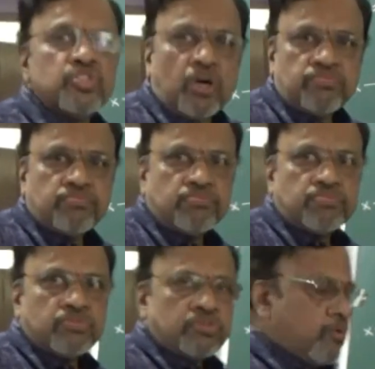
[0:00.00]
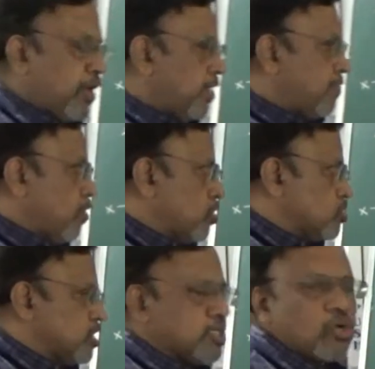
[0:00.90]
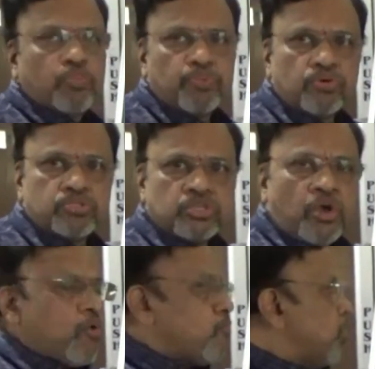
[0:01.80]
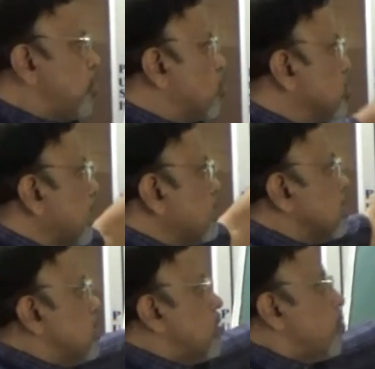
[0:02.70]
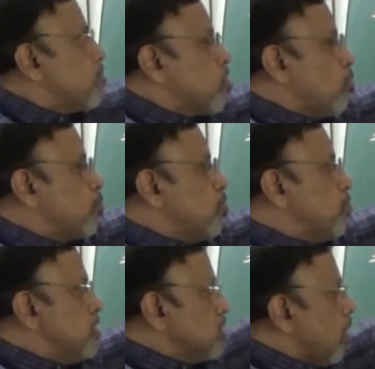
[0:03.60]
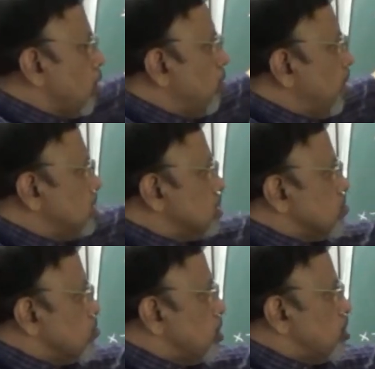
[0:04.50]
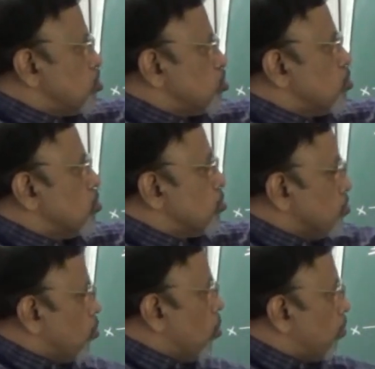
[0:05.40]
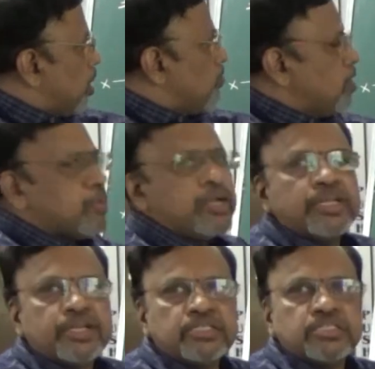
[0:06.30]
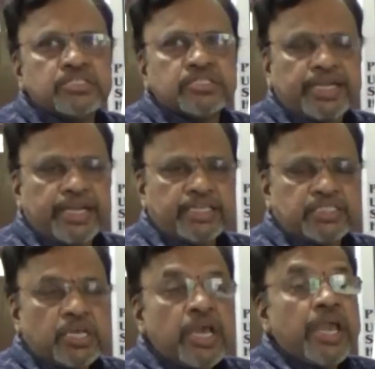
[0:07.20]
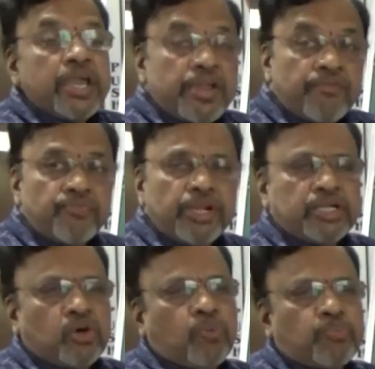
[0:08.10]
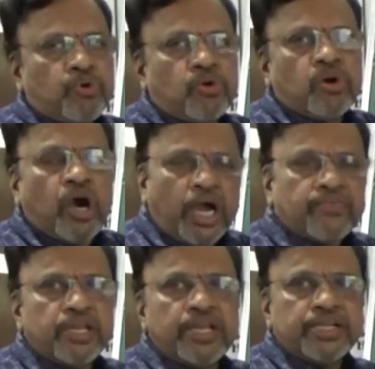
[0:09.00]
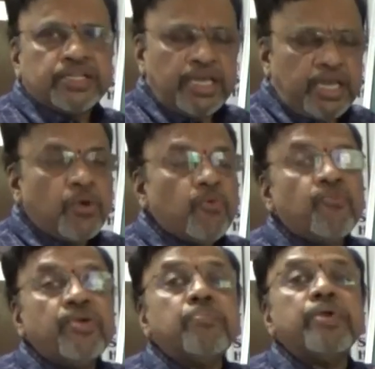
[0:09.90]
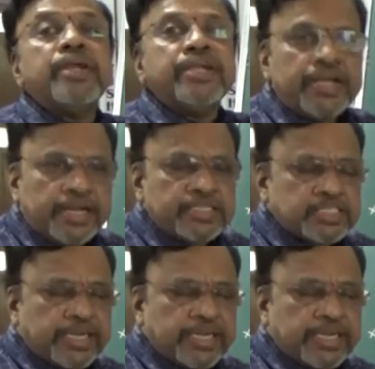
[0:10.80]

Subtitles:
now. Now again, if you want to say top views, we know that top view means always we need to know only VP details. That is, in the top view, I will get the VP details. That